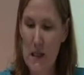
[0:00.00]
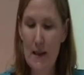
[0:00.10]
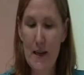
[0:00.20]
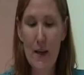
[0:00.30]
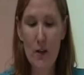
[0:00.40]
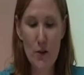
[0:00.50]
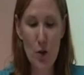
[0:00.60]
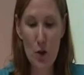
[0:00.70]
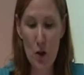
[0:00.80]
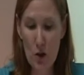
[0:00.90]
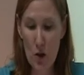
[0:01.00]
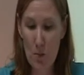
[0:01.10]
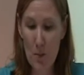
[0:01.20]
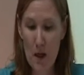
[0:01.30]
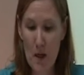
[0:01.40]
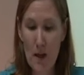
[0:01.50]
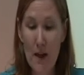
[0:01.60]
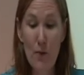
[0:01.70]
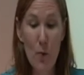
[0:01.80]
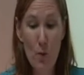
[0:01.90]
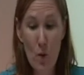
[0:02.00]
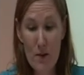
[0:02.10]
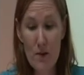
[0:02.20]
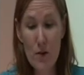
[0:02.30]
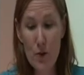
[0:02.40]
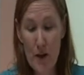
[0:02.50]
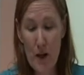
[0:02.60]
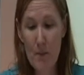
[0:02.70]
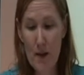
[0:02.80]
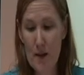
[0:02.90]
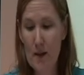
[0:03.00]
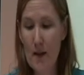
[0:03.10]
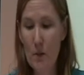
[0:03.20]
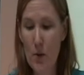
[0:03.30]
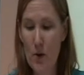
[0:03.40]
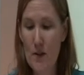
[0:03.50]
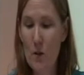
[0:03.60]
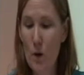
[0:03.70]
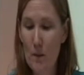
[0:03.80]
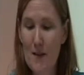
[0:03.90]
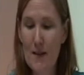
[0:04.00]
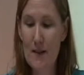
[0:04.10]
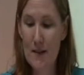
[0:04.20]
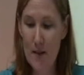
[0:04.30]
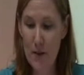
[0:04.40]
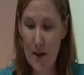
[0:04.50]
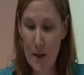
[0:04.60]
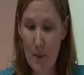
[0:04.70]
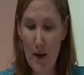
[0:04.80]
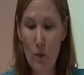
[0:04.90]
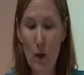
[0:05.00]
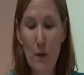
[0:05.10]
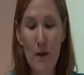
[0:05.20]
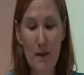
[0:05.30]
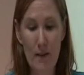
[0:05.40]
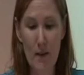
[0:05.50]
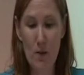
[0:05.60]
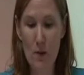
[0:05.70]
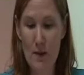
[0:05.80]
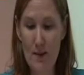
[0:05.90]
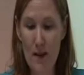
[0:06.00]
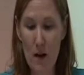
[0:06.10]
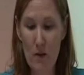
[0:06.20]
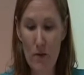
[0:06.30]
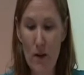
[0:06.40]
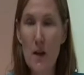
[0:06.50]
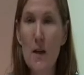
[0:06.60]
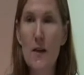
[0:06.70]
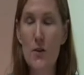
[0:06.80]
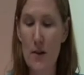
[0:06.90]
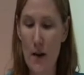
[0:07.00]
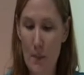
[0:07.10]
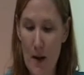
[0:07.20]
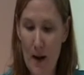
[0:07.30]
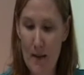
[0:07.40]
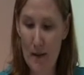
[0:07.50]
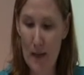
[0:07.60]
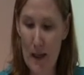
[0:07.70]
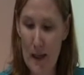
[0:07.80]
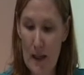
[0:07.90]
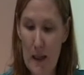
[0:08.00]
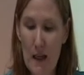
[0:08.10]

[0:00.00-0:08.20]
The healer told Collomb, if one wants to treat a mentally ill person, one must consider him as one would consider oneself. He should not be isolated.